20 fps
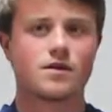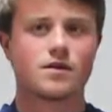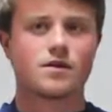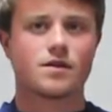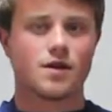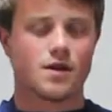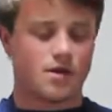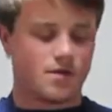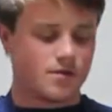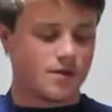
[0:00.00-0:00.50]

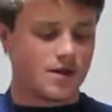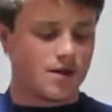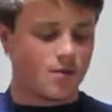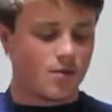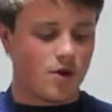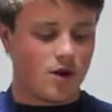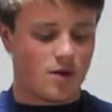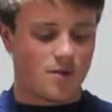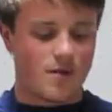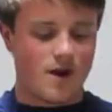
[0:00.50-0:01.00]
some
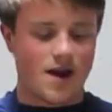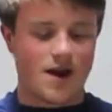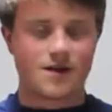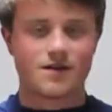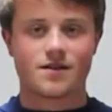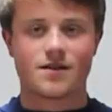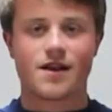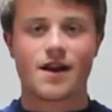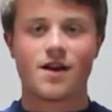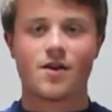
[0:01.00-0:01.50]
Ziploc
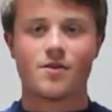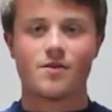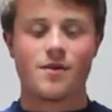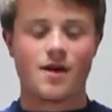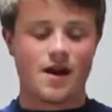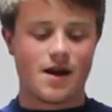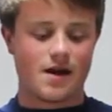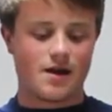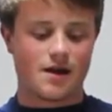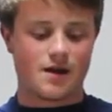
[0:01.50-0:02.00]
bags, a gallon
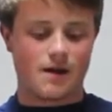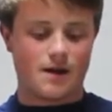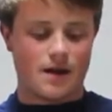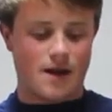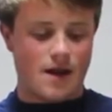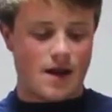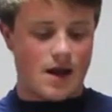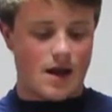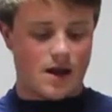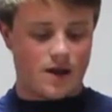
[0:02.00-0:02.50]
bag.
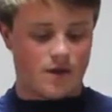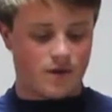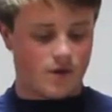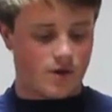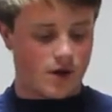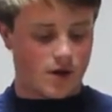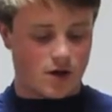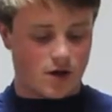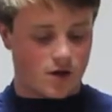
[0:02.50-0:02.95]
And then for the